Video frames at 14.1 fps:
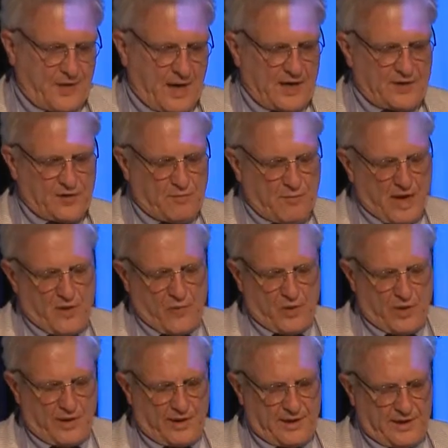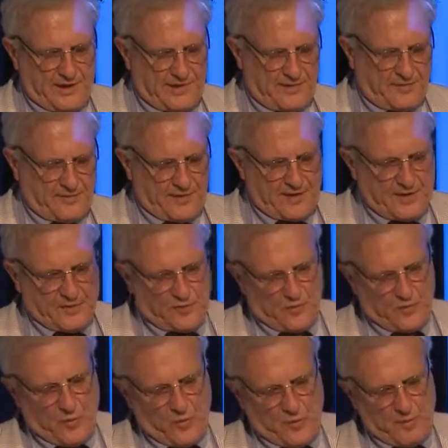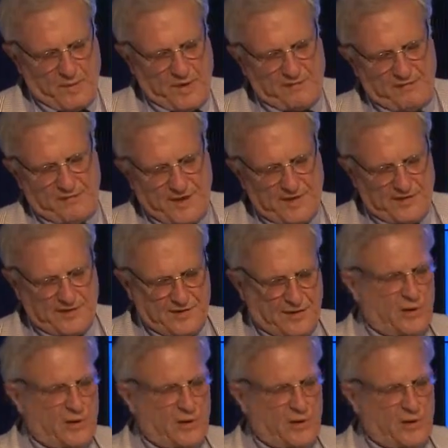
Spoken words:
And so my worry is what we might face is